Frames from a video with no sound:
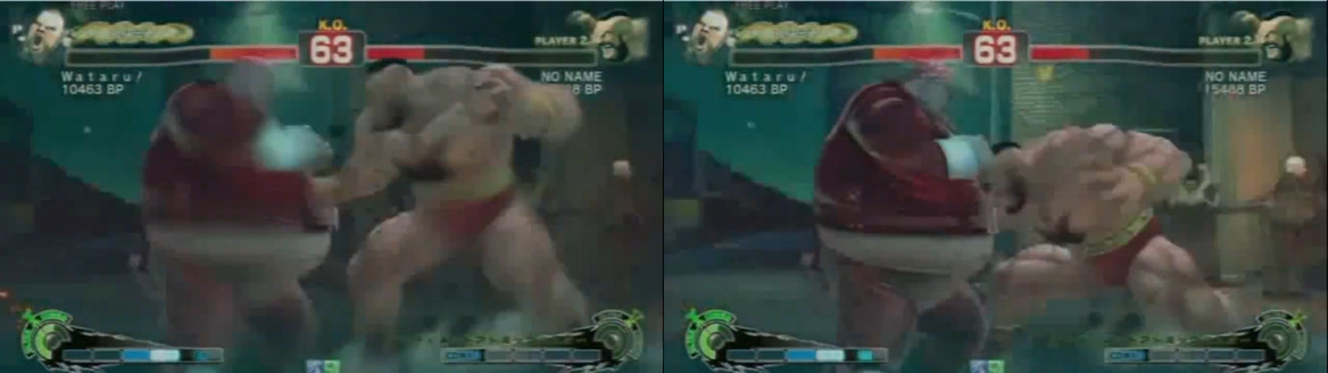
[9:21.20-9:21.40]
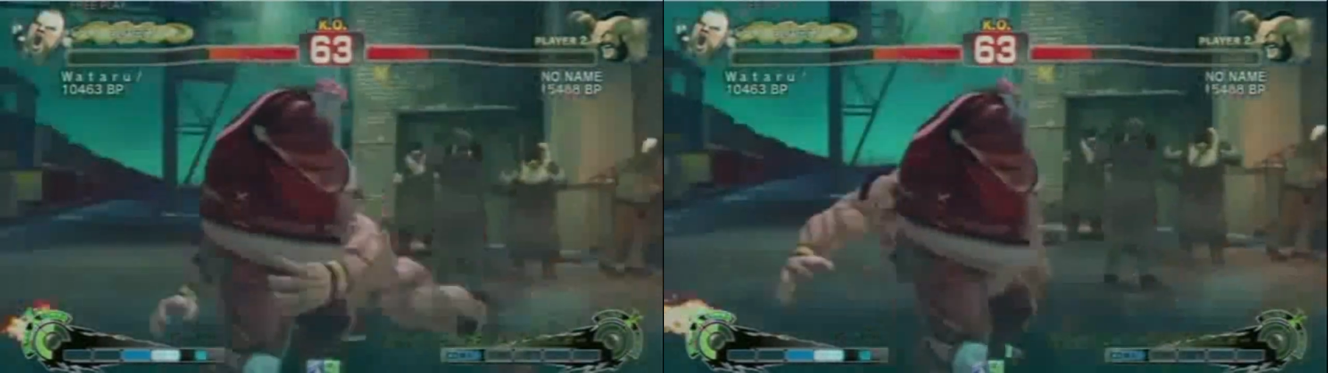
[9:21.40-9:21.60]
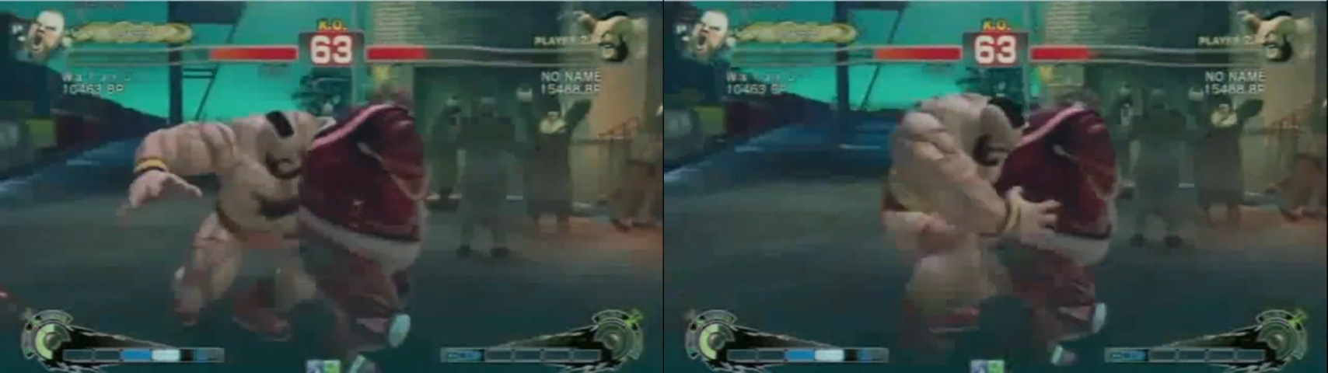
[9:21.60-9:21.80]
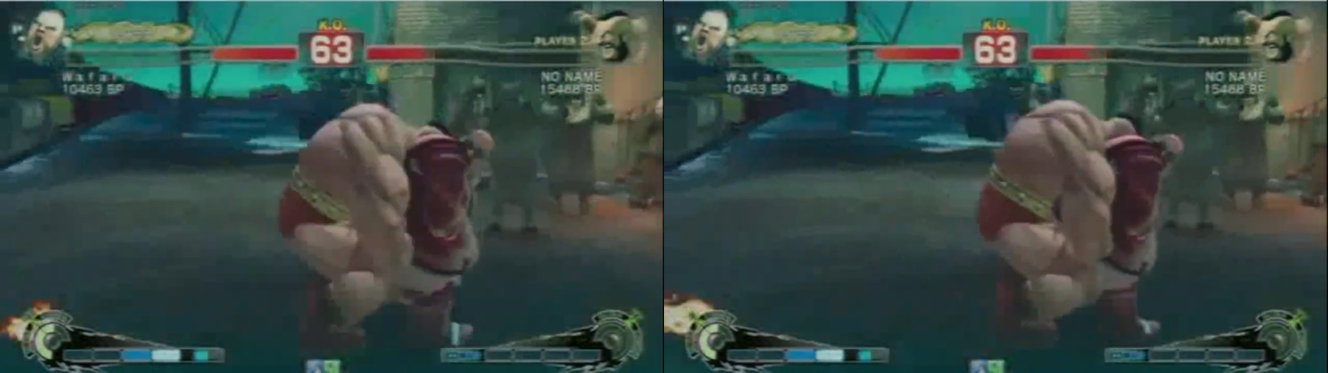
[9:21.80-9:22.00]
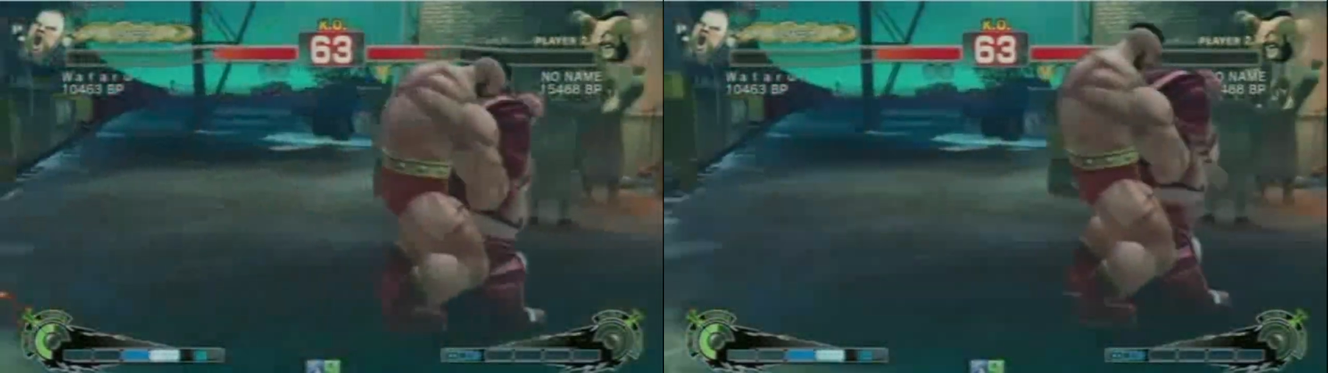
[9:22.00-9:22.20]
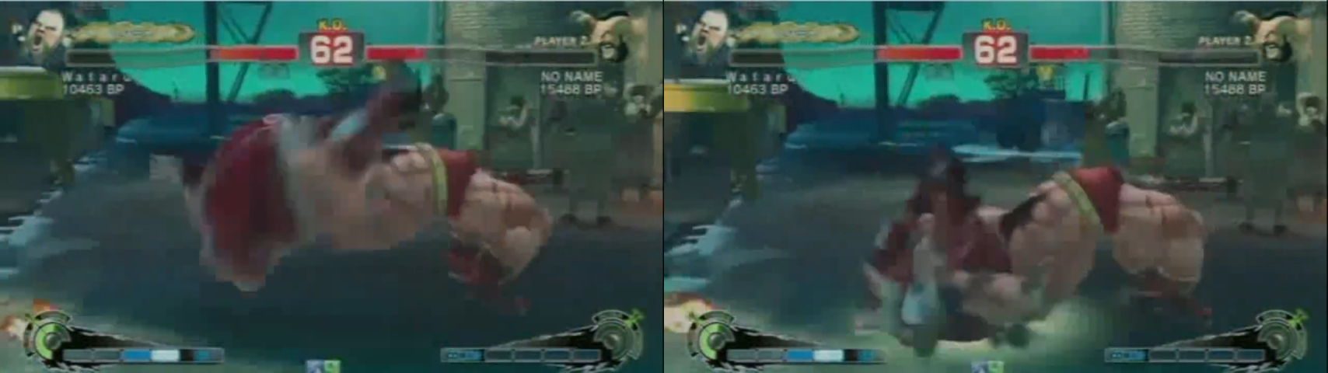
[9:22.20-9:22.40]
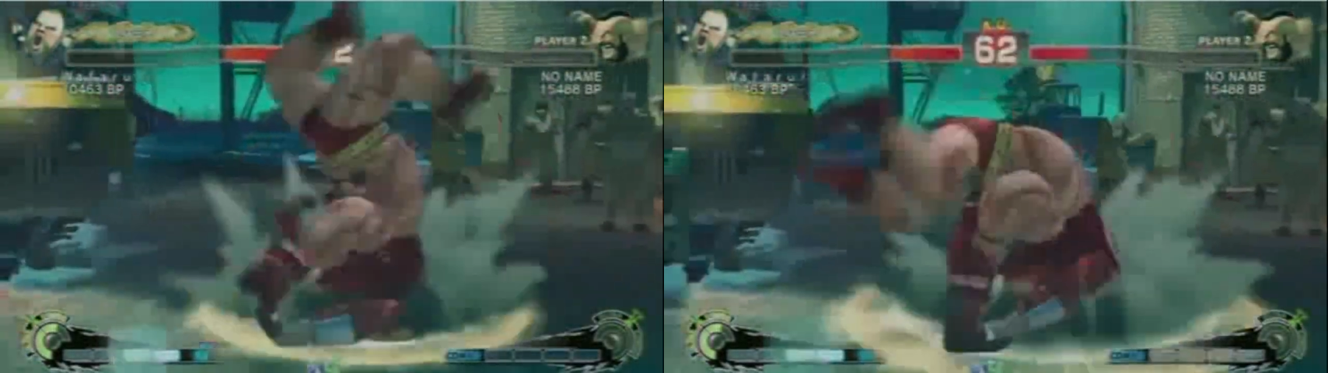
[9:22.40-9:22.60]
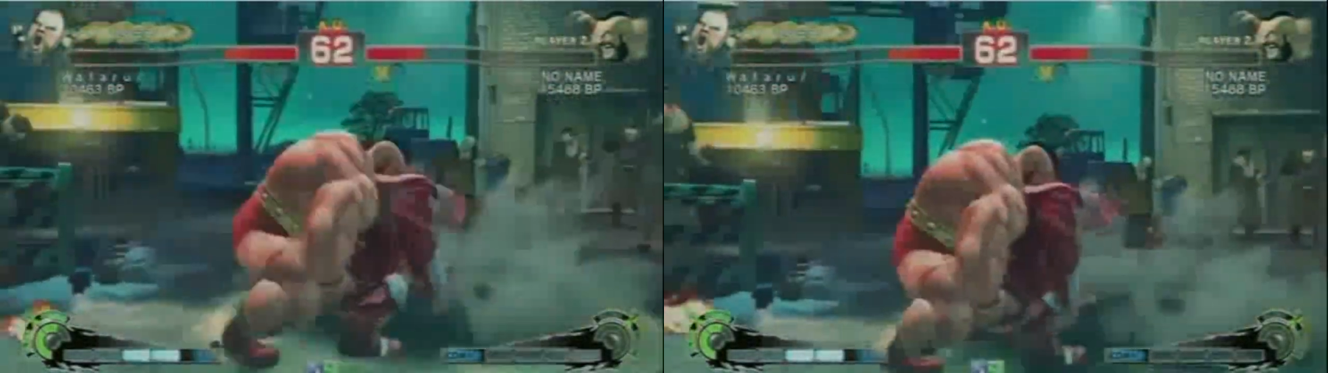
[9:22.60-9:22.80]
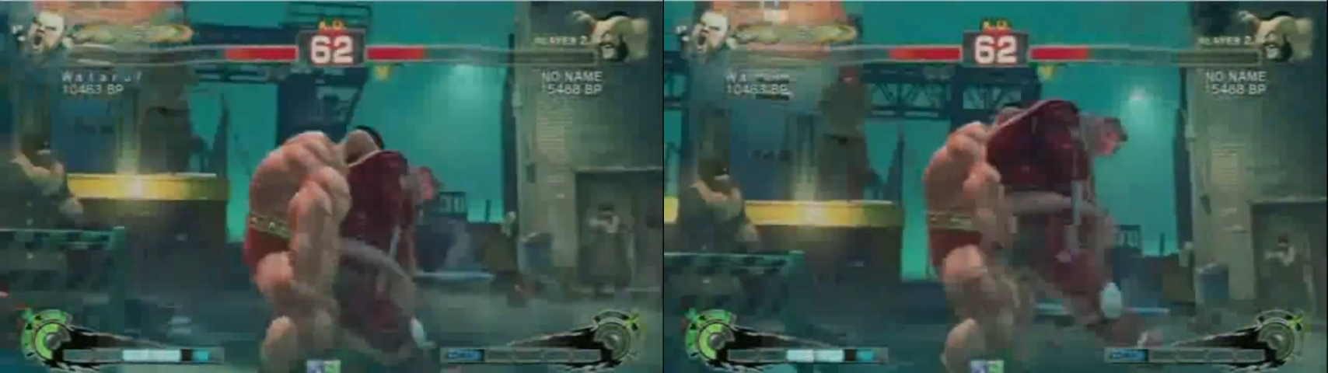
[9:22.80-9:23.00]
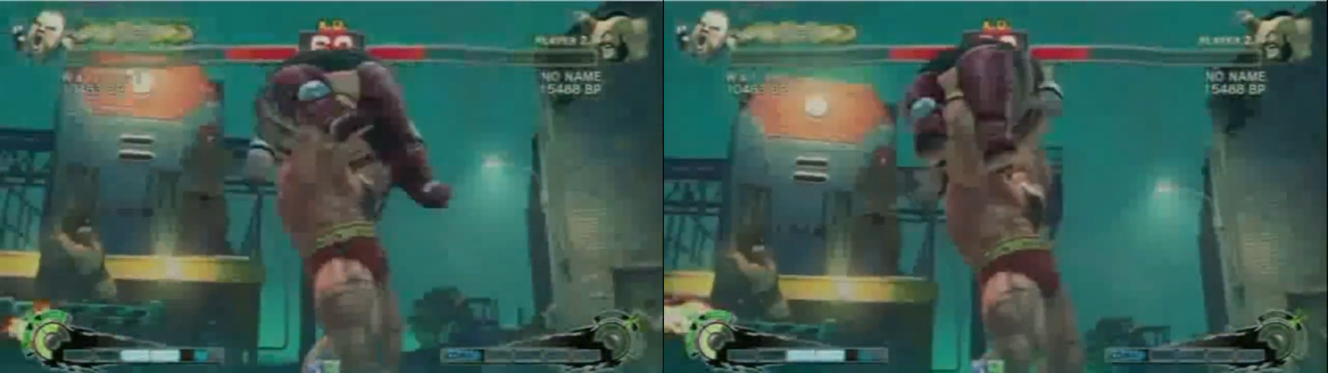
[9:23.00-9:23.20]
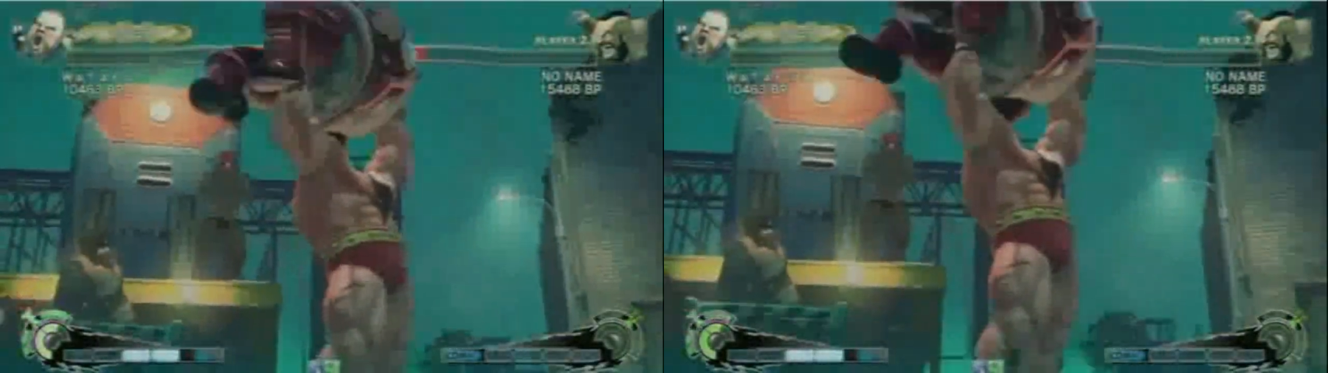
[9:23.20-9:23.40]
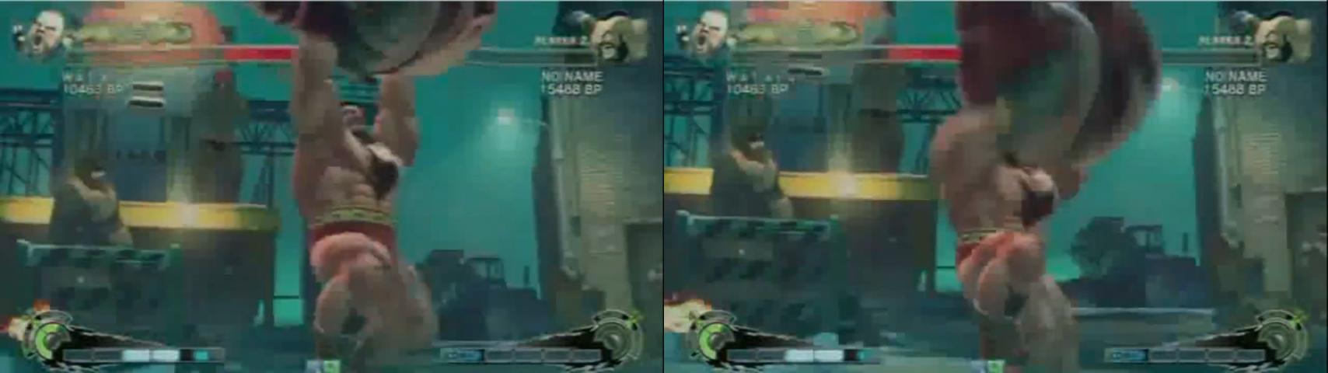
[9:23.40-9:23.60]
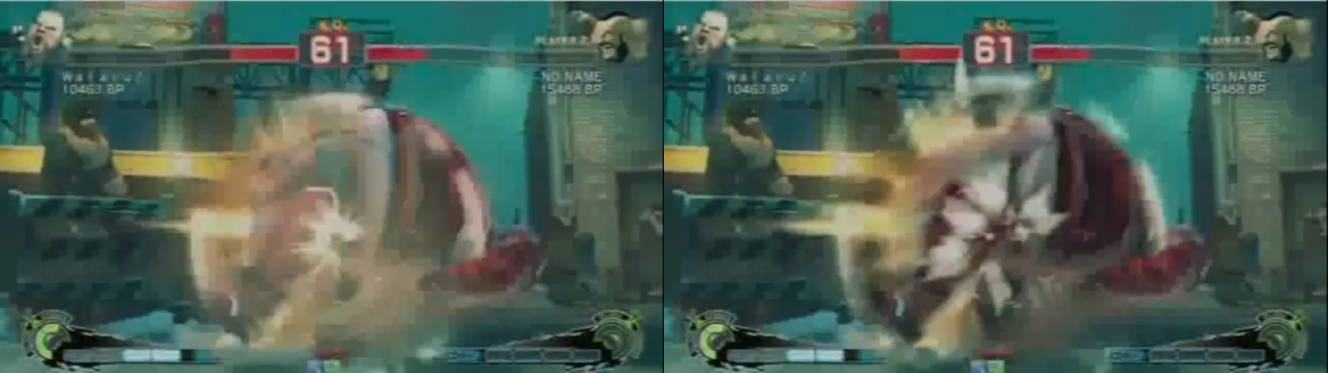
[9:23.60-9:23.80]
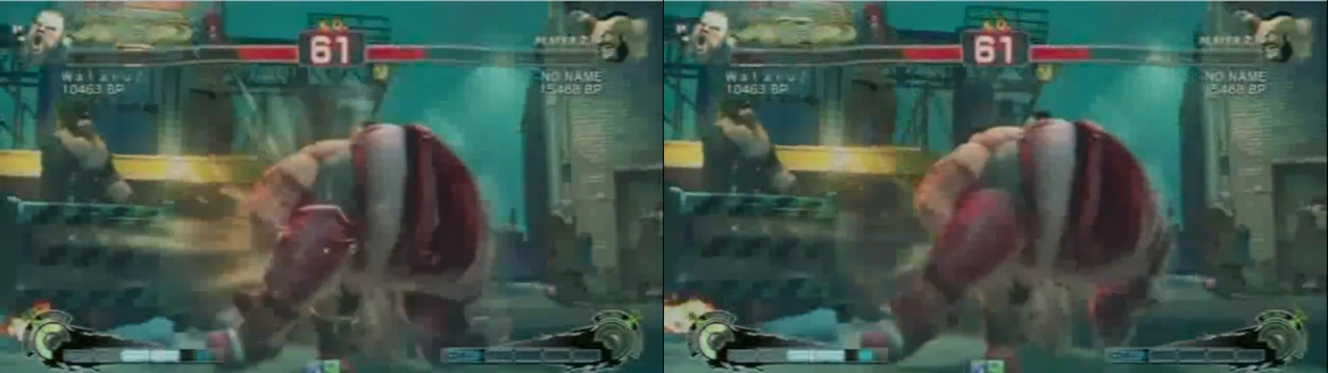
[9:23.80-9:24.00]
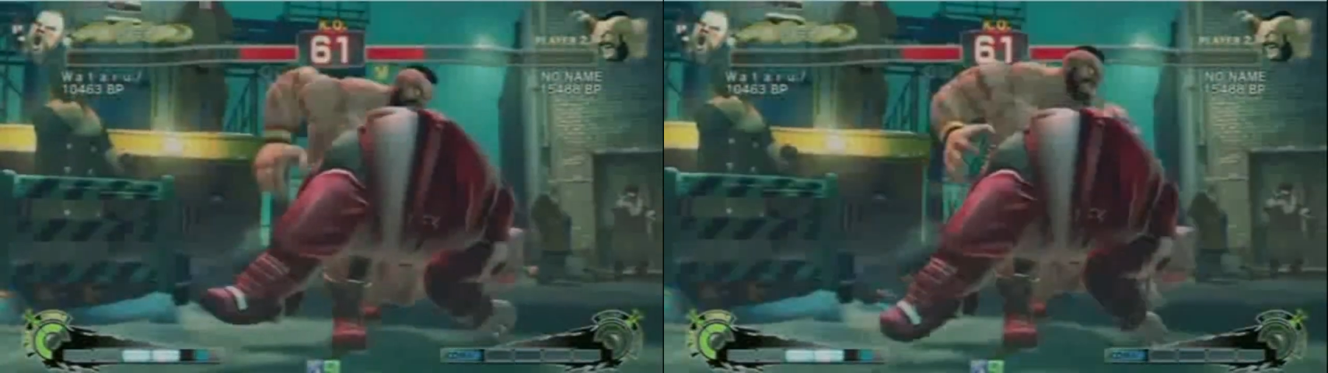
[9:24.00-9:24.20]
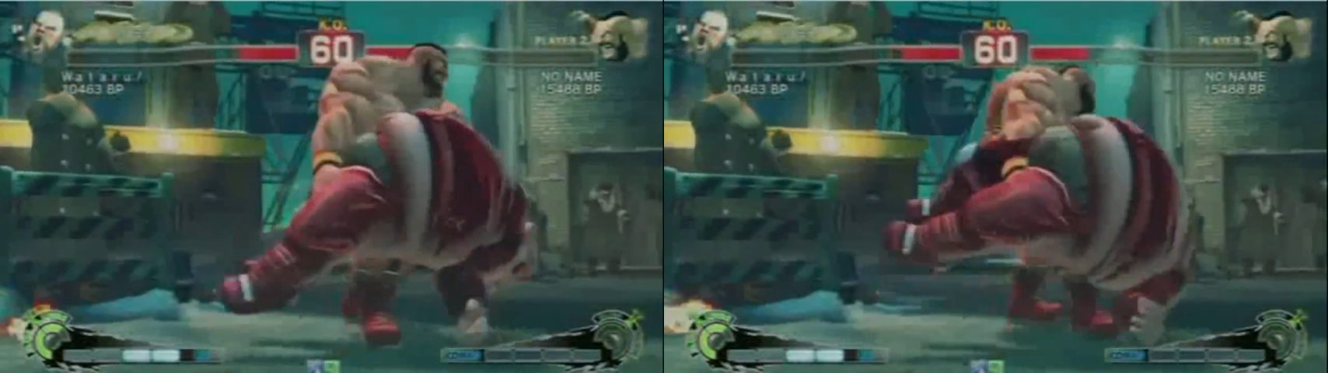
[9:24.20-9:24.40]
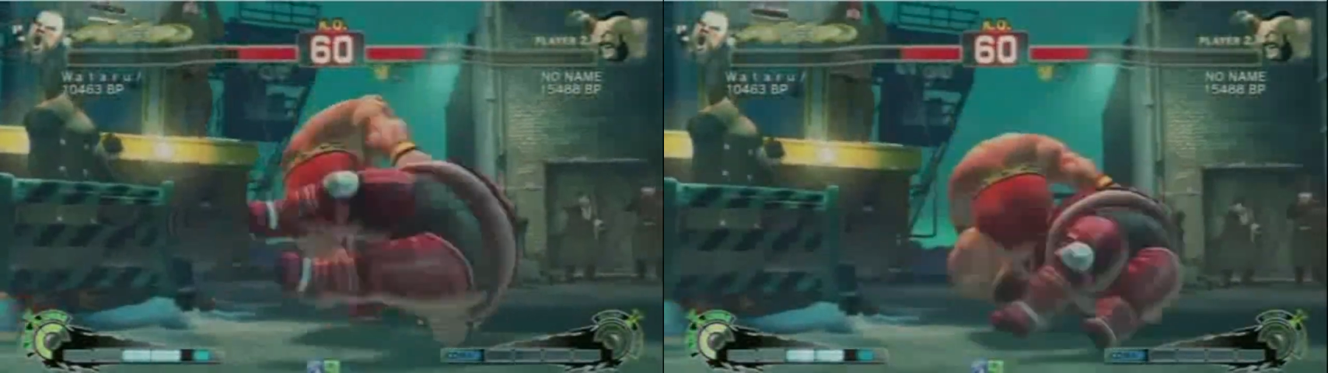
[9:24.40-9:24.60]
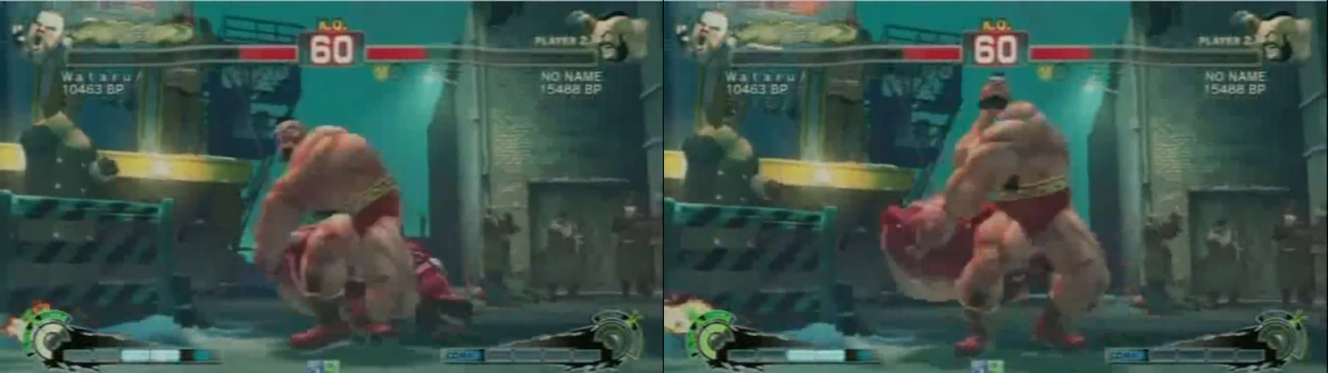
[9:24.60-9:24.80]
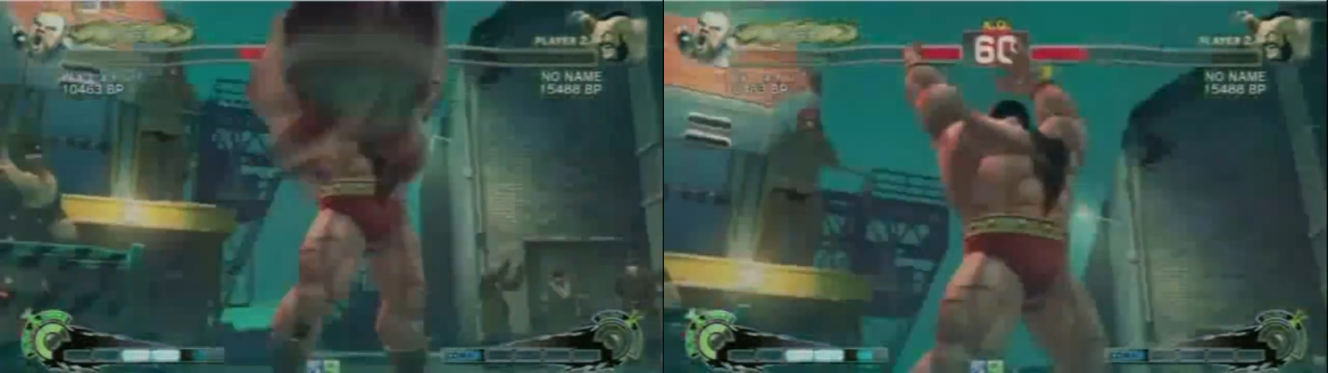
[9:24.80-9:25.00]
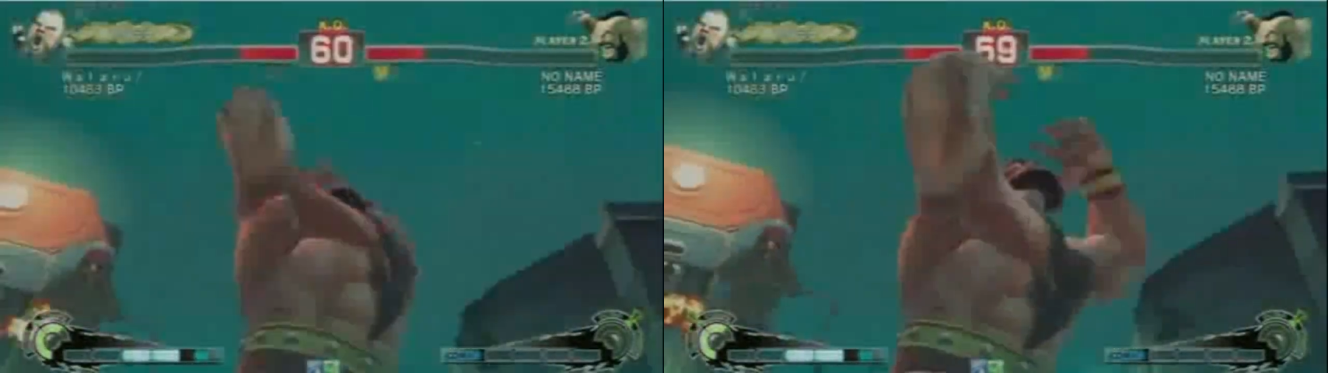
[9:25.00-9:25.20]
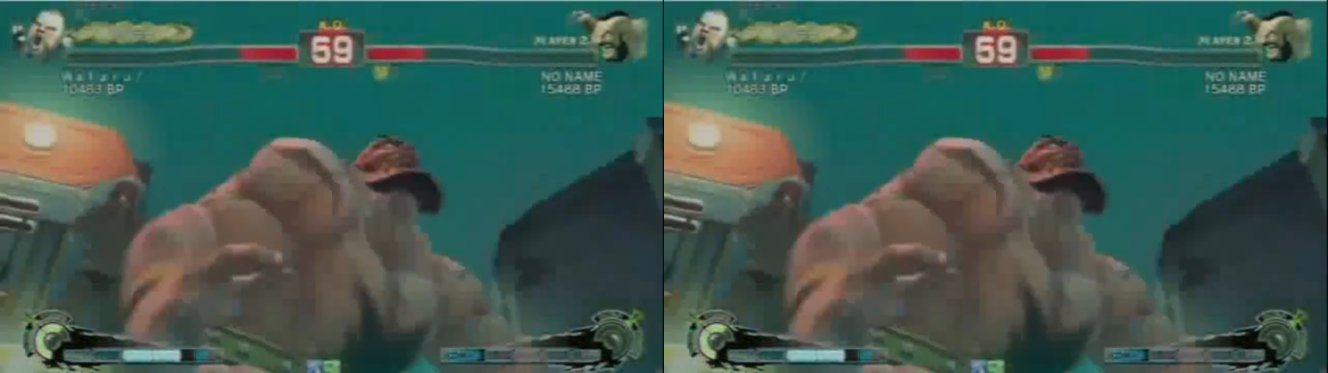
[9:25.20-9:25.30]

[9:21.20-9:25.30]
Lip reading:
(no speaker visible)